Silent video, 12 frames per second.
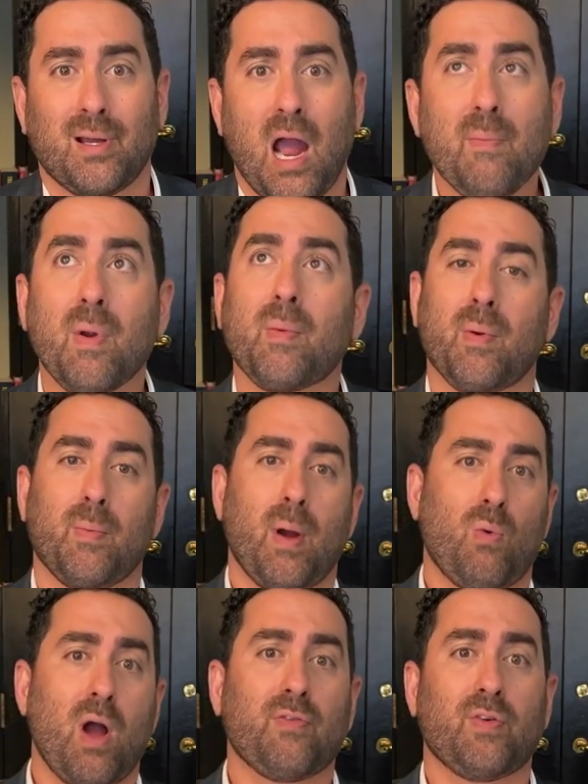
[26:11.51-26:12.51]
I remember my
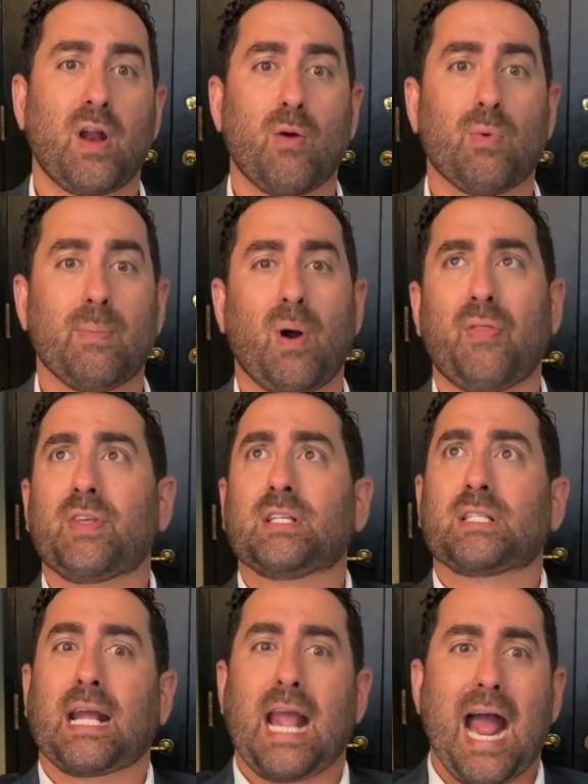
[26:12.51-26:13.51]
wife and I, we bought
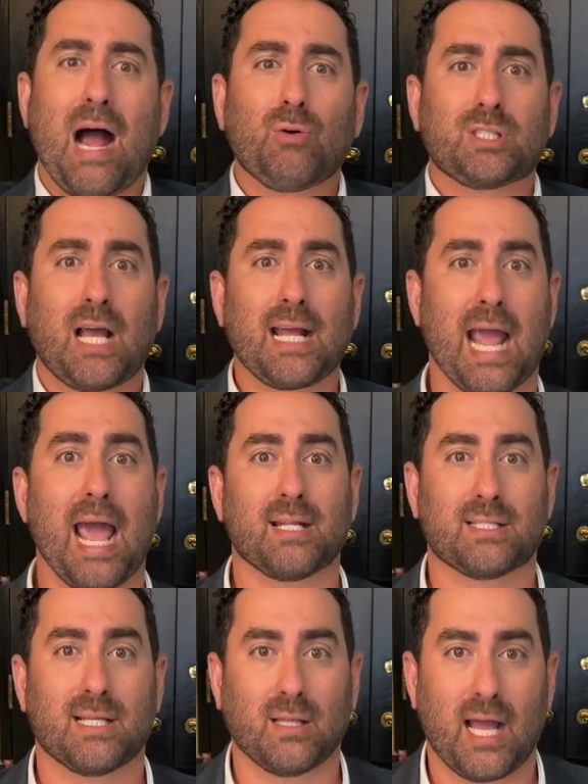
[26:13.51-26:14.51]
these like outside
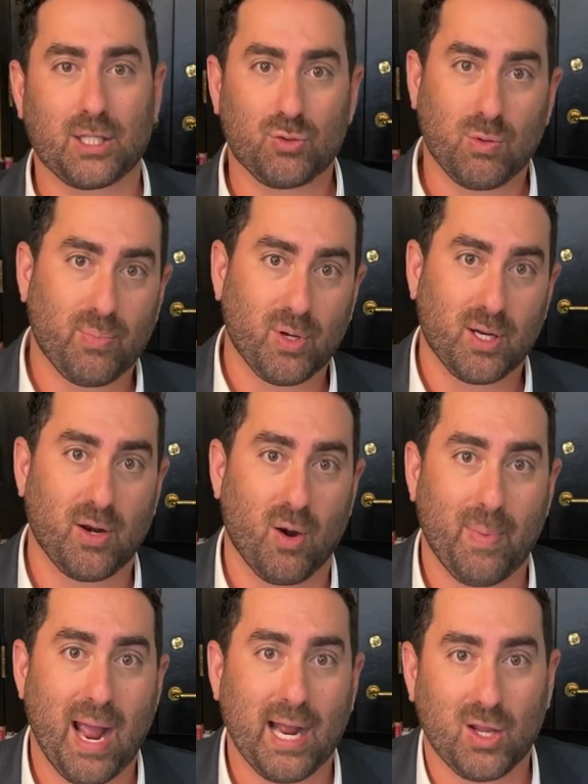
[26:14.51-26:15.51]
Edison lights we put in our
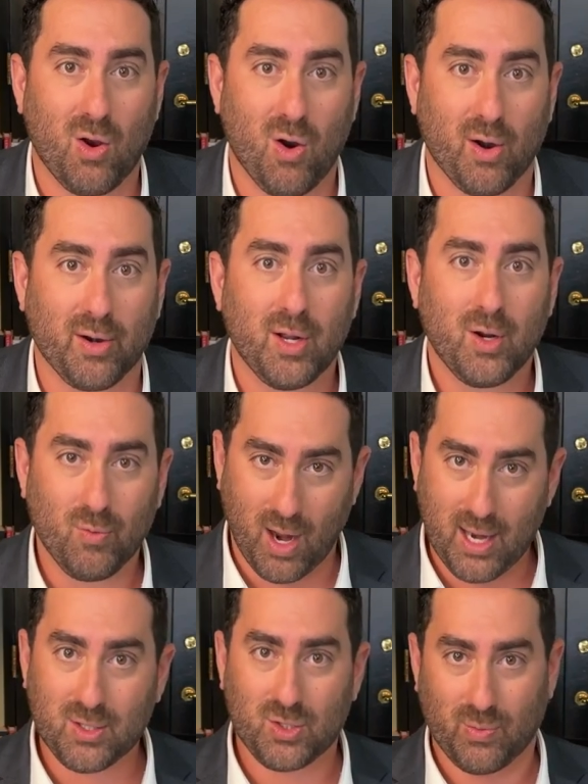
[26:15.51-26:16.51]
backyard,
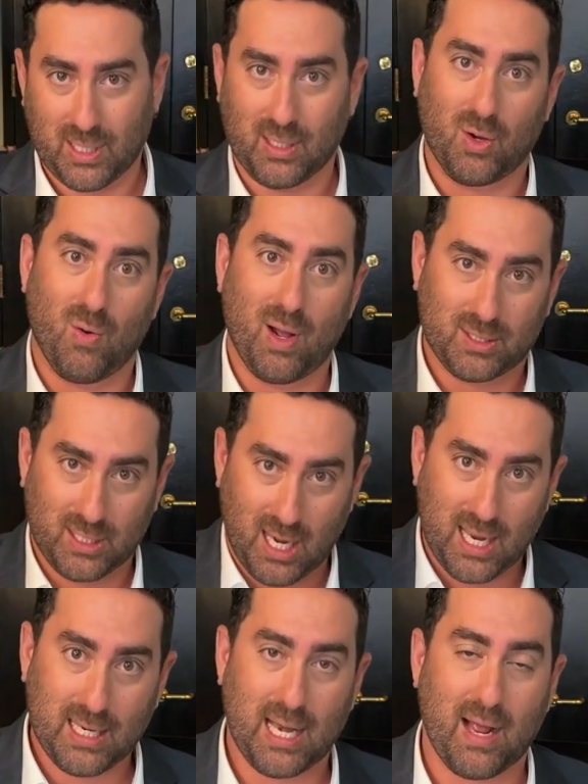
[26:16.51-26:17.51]
right? So we can go
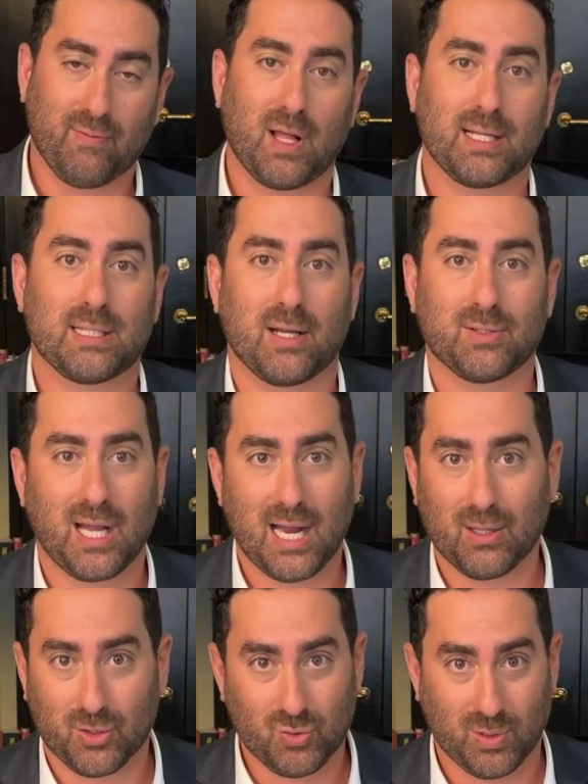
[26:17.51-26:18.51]
outside and have lights outside.
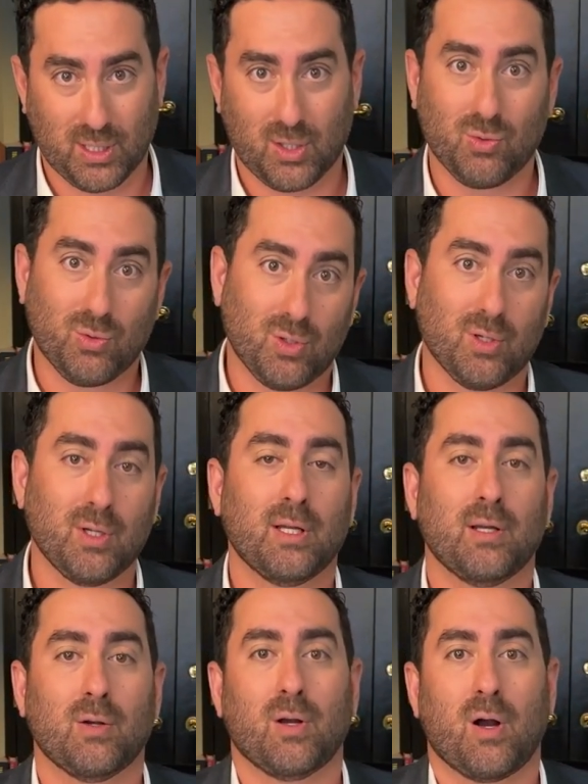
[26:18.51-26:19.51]
It looks really cool.
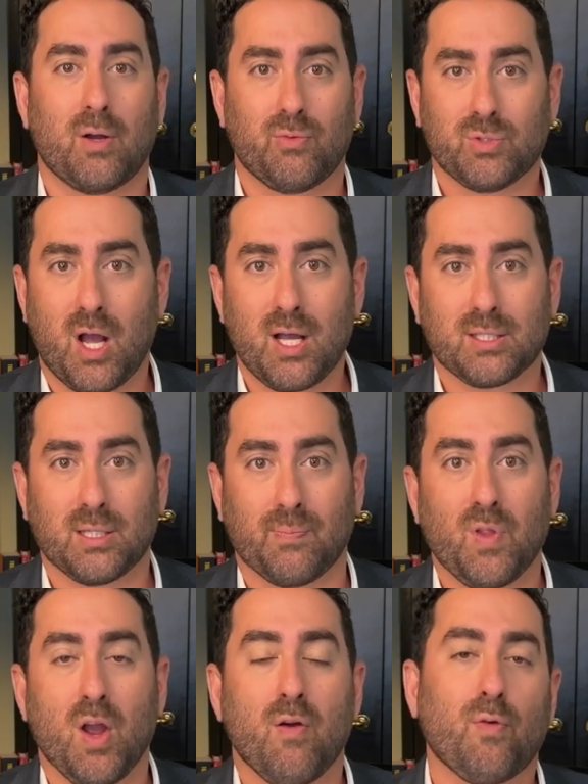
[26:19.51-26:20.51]
It was awesome.
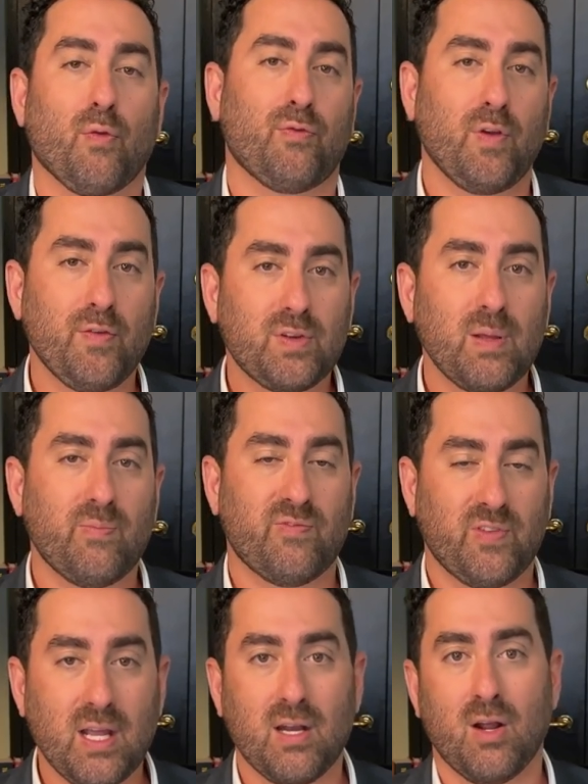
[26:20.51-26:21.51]
For 50
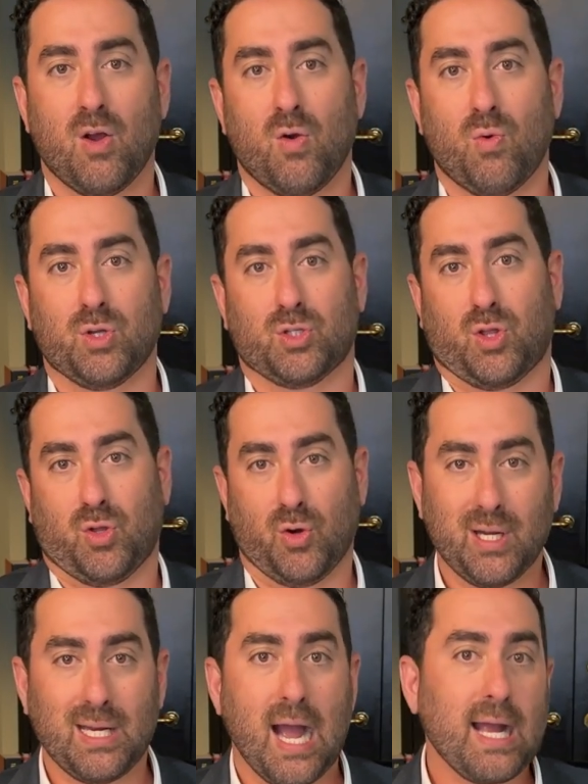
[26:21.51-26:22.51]
feet was
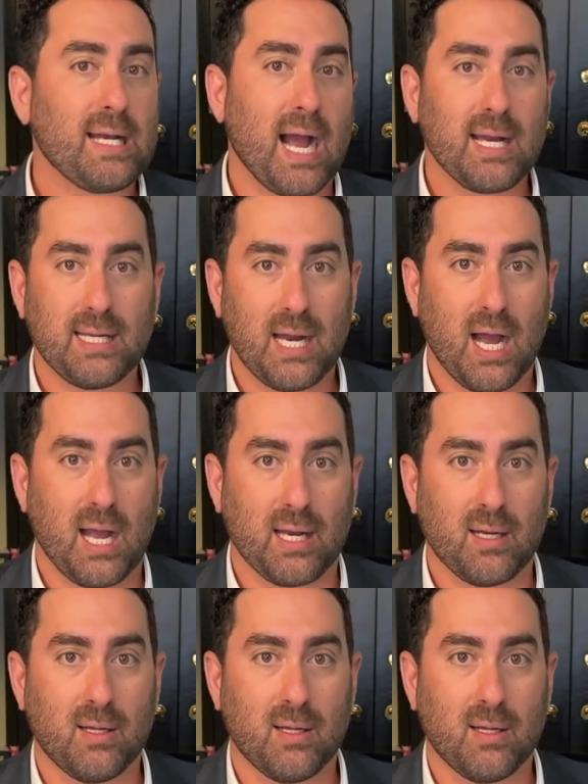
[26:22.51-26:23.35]
$39.99.